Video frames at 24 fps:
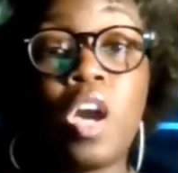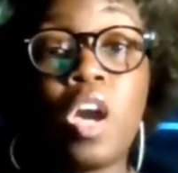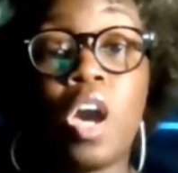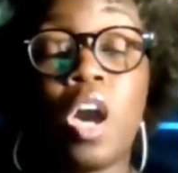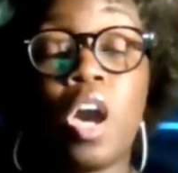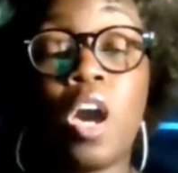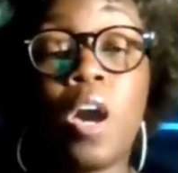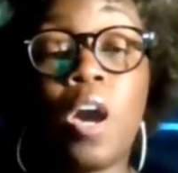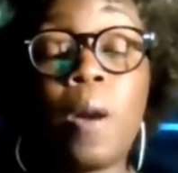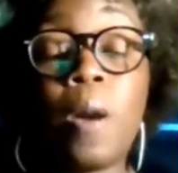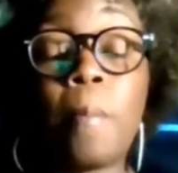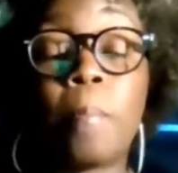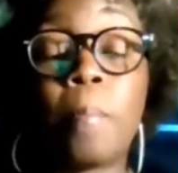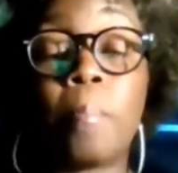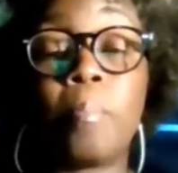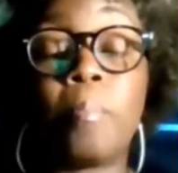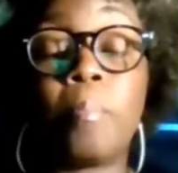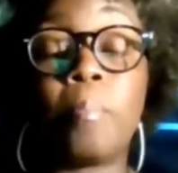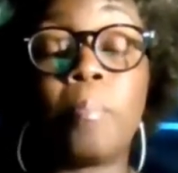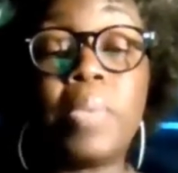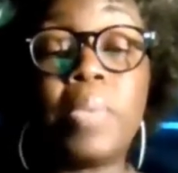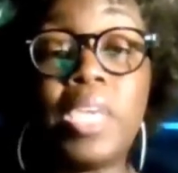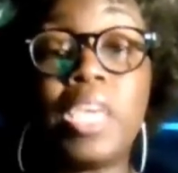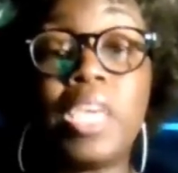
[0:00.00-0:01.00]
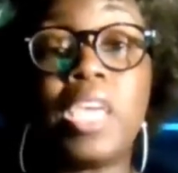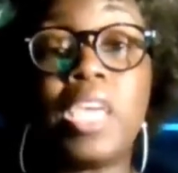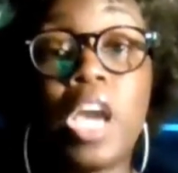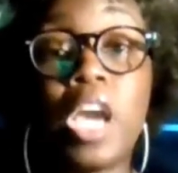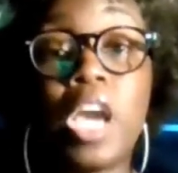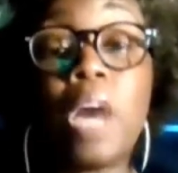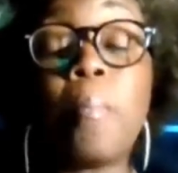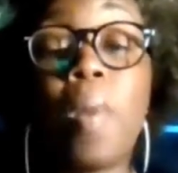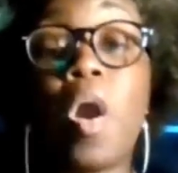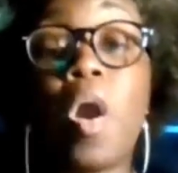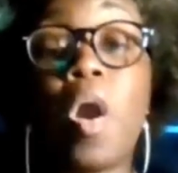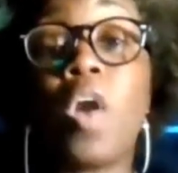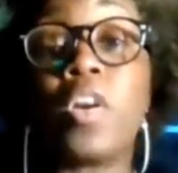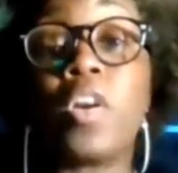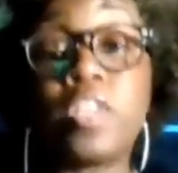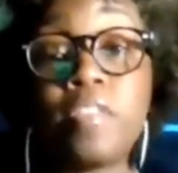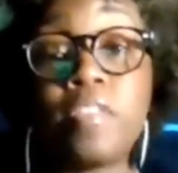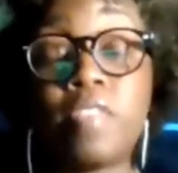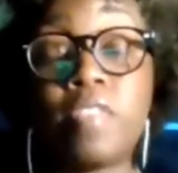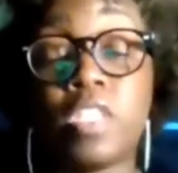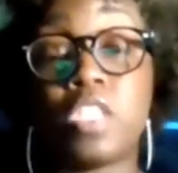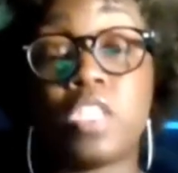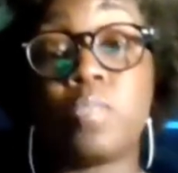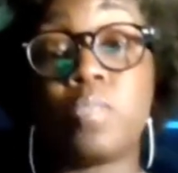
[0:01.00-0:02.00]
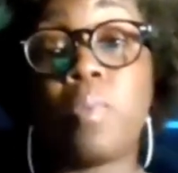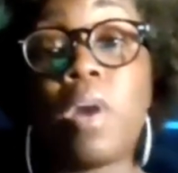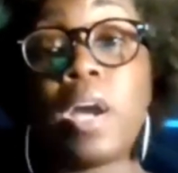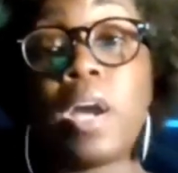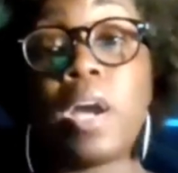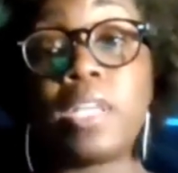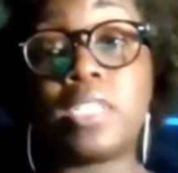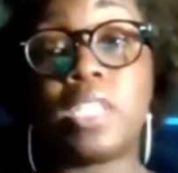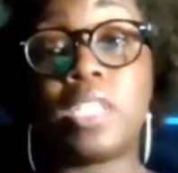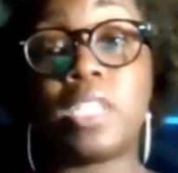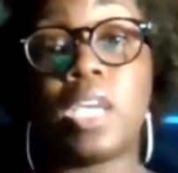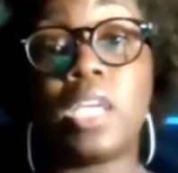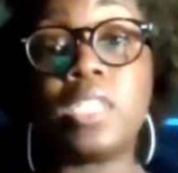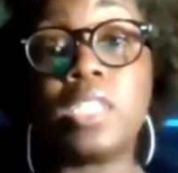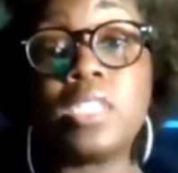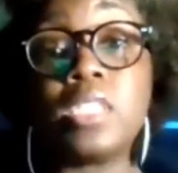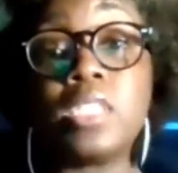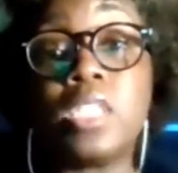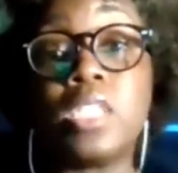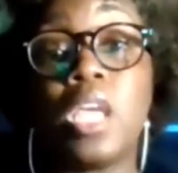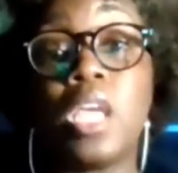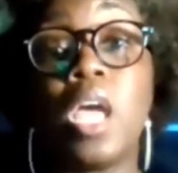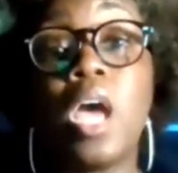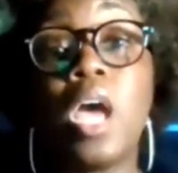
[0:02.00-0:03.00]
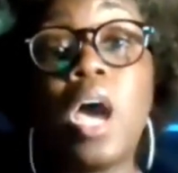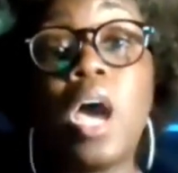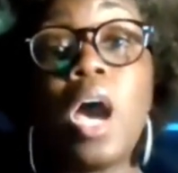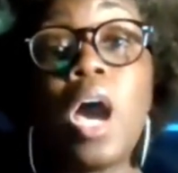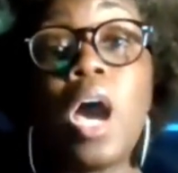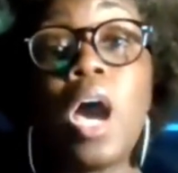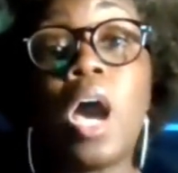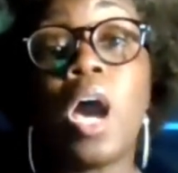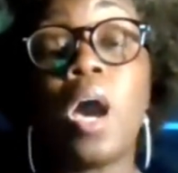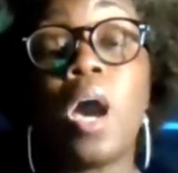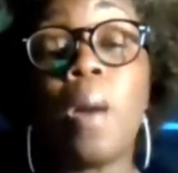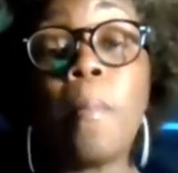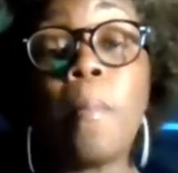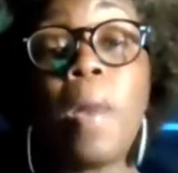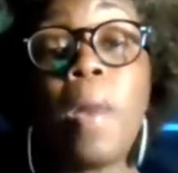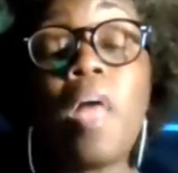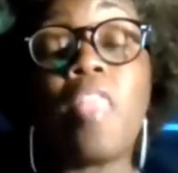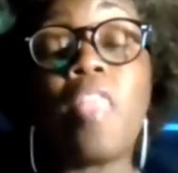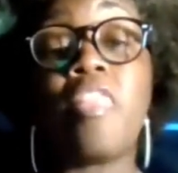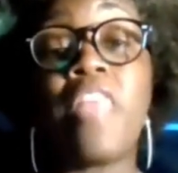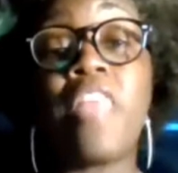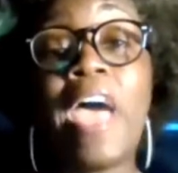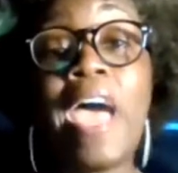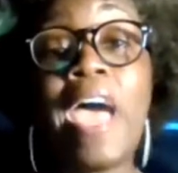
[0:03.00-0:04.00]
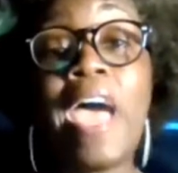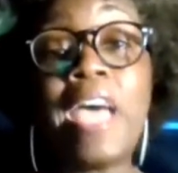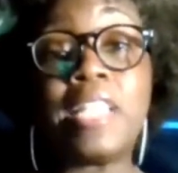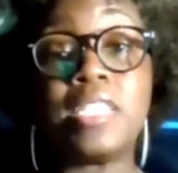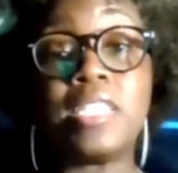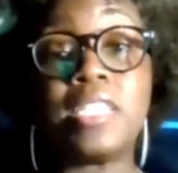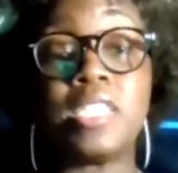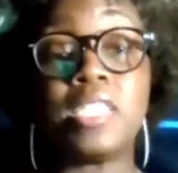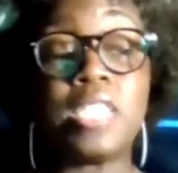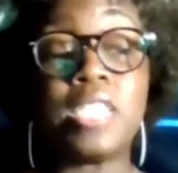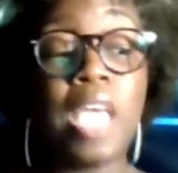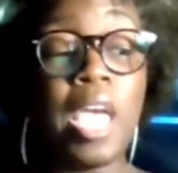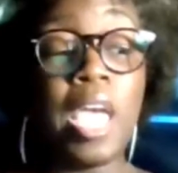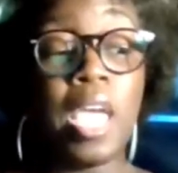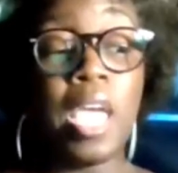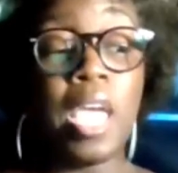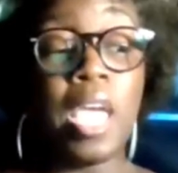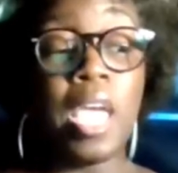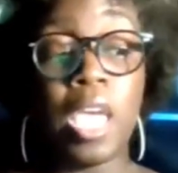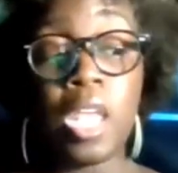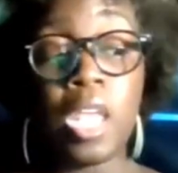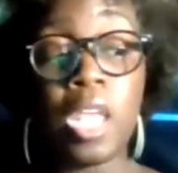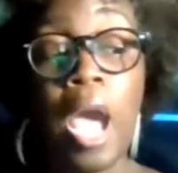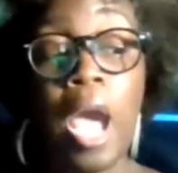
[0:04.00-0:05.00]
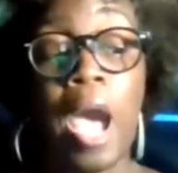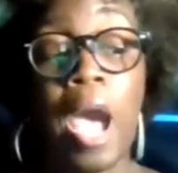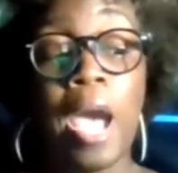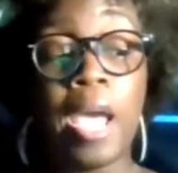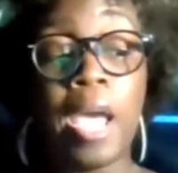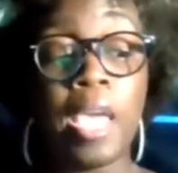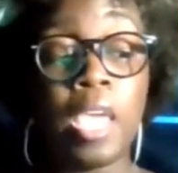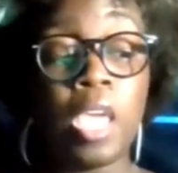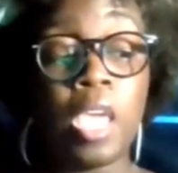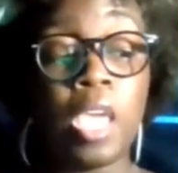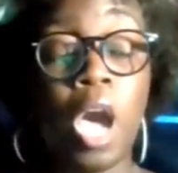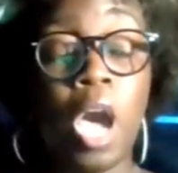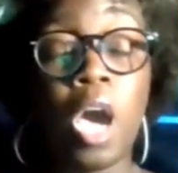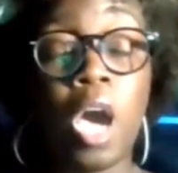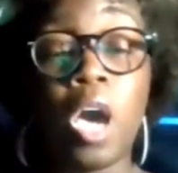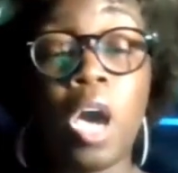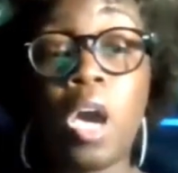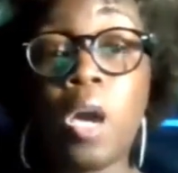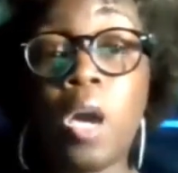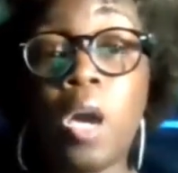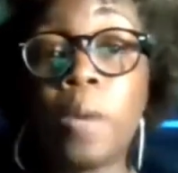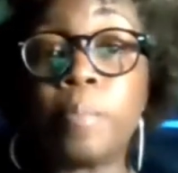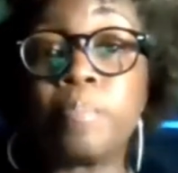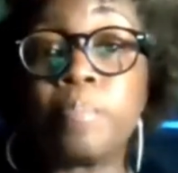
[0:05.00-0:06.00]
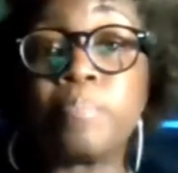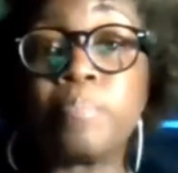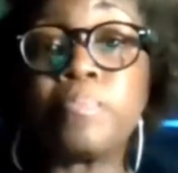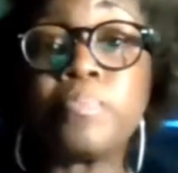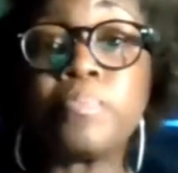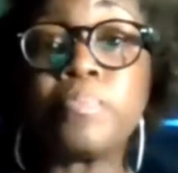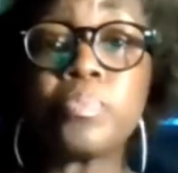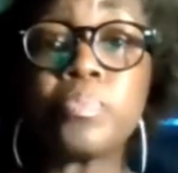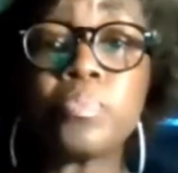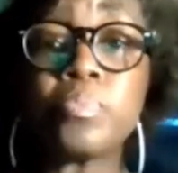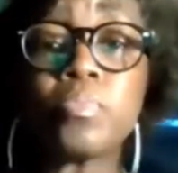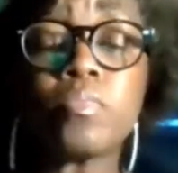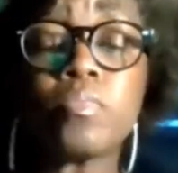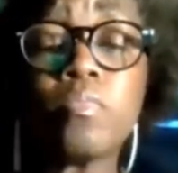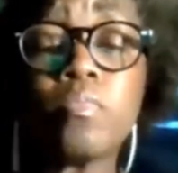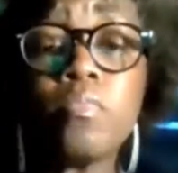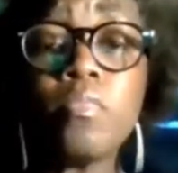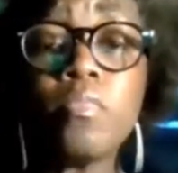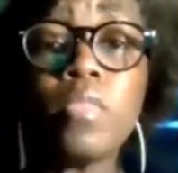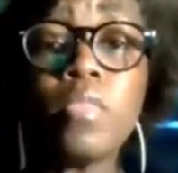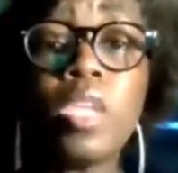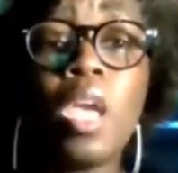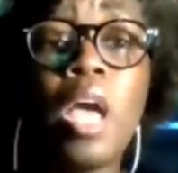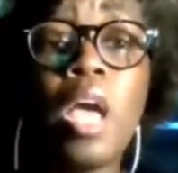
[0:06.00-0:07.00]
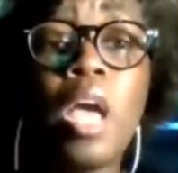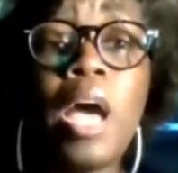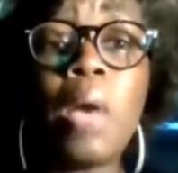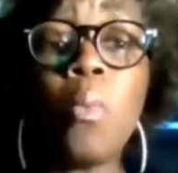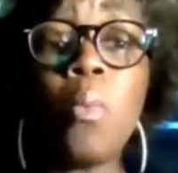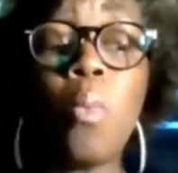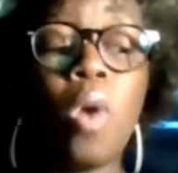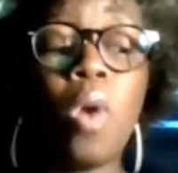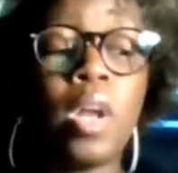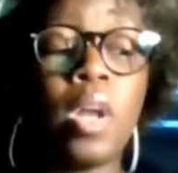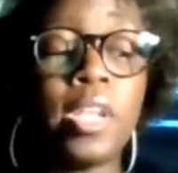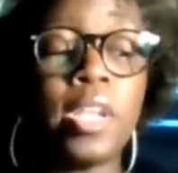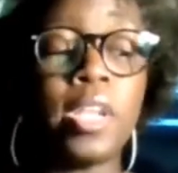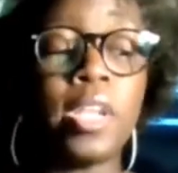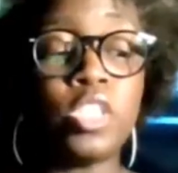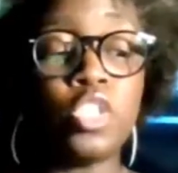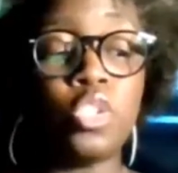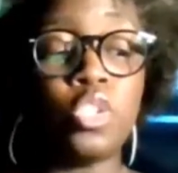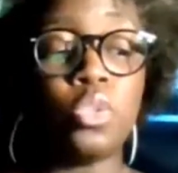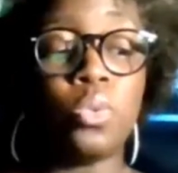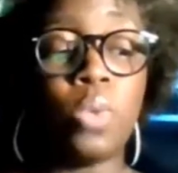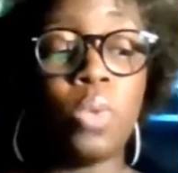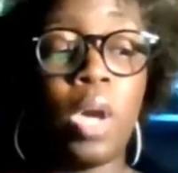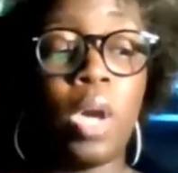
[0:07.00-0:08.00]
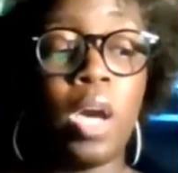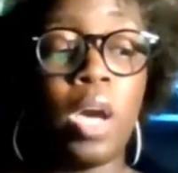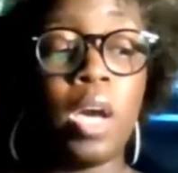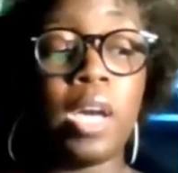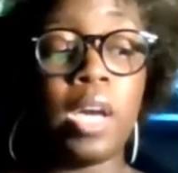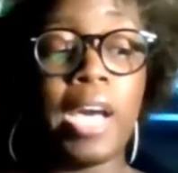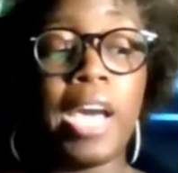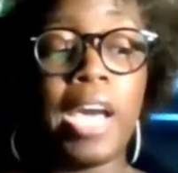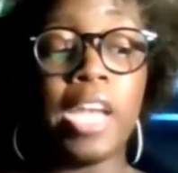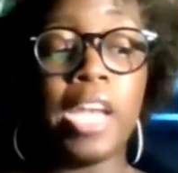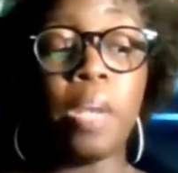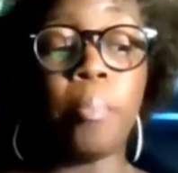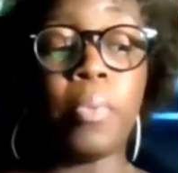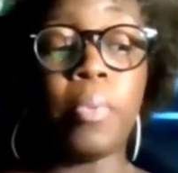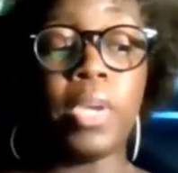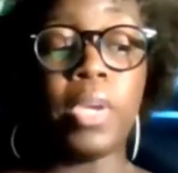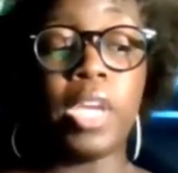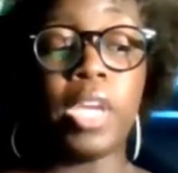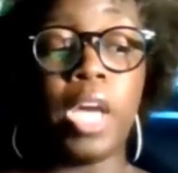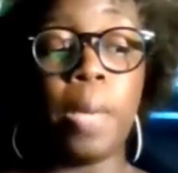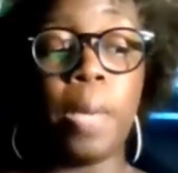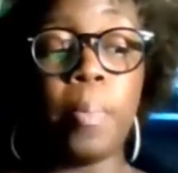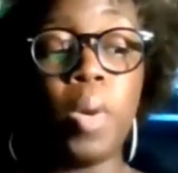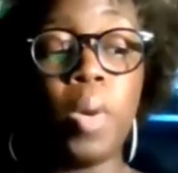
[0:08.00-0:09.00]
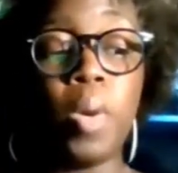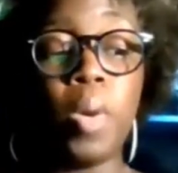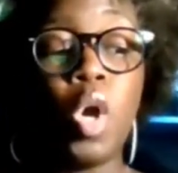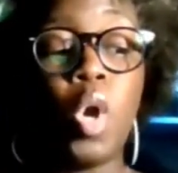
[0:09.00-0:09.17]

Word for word: um, being a part of this process. Um, that said, I um, I wanted to uh, kind of bring up